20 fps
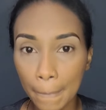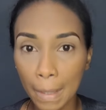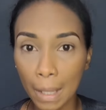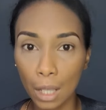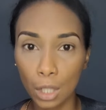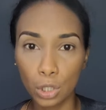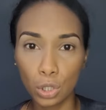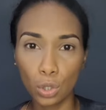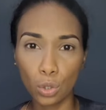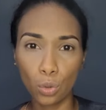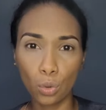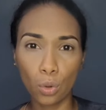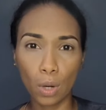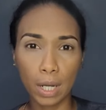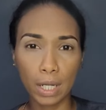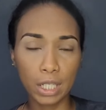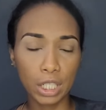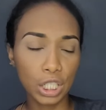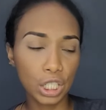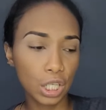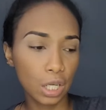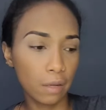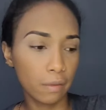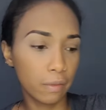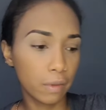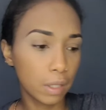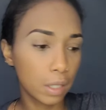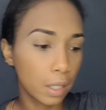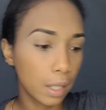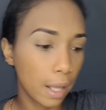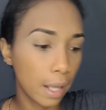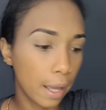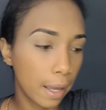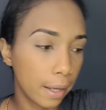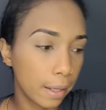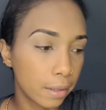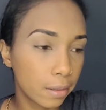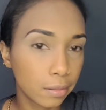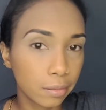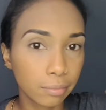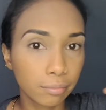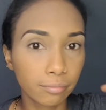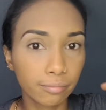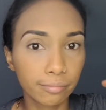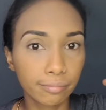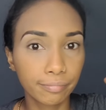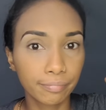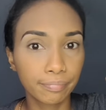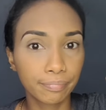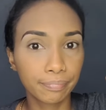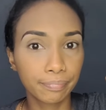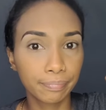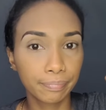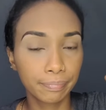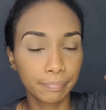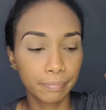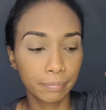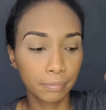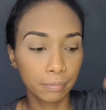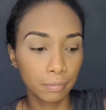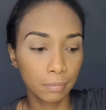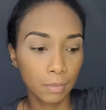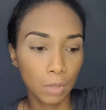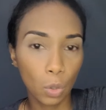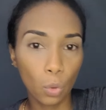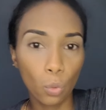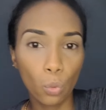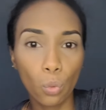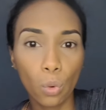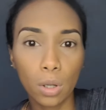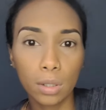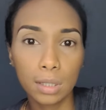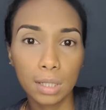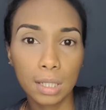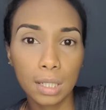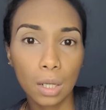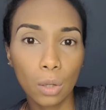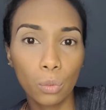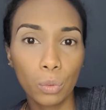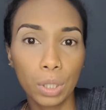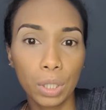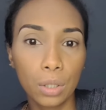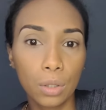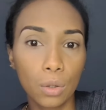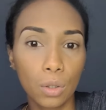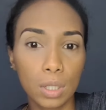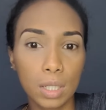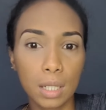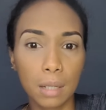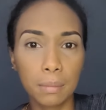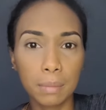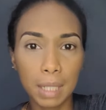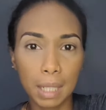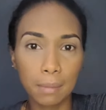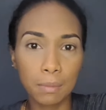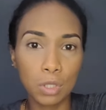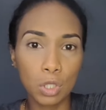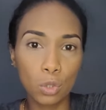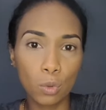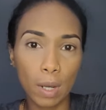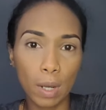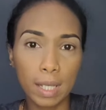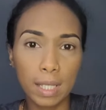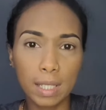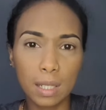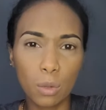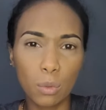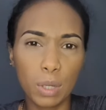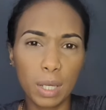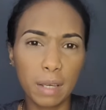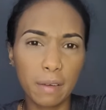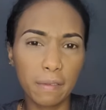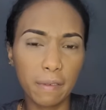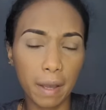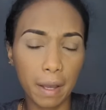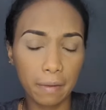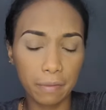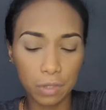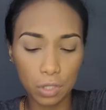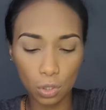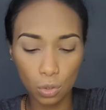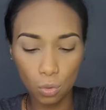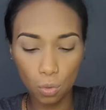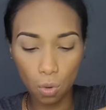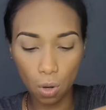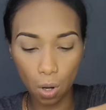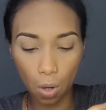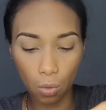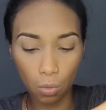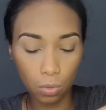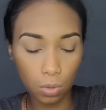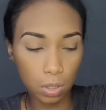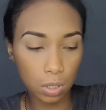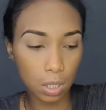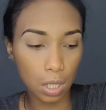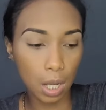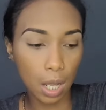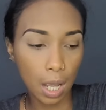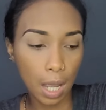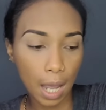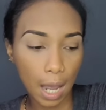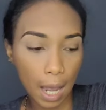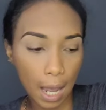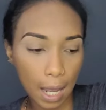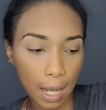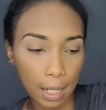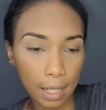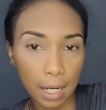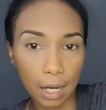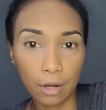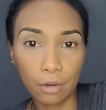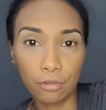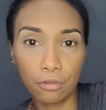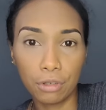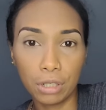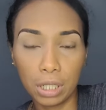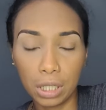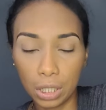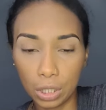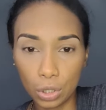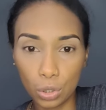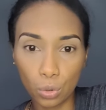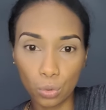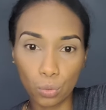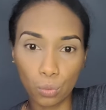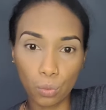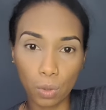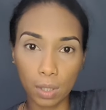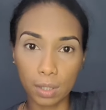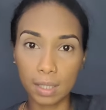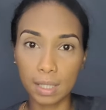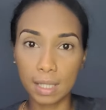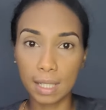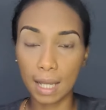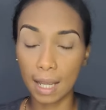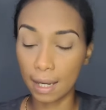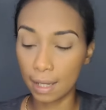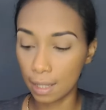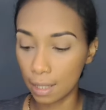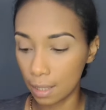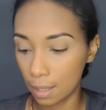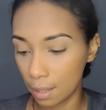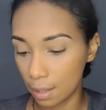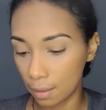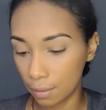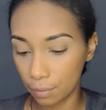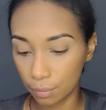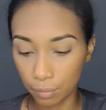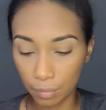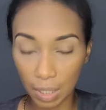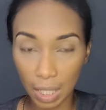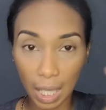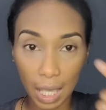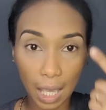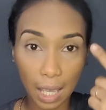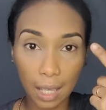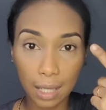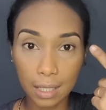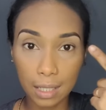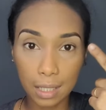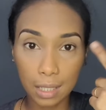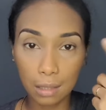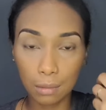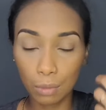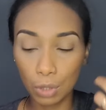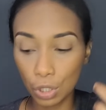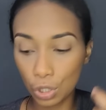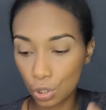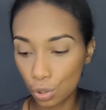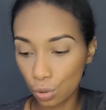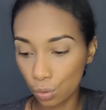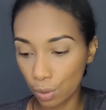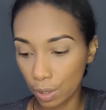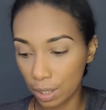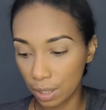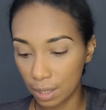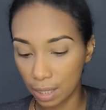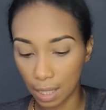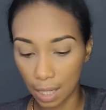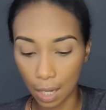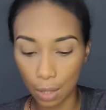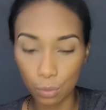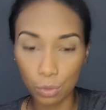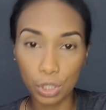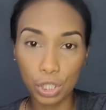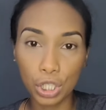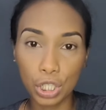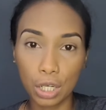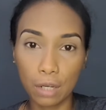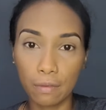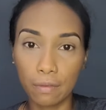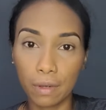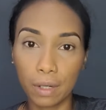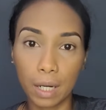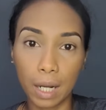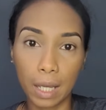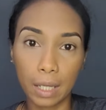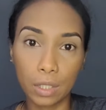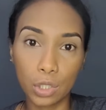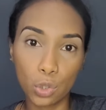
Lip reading: No, I shave it like once a week or sometimes twice a week if I have to go out and I really don't want any hairs to be showing. Then I would shave it like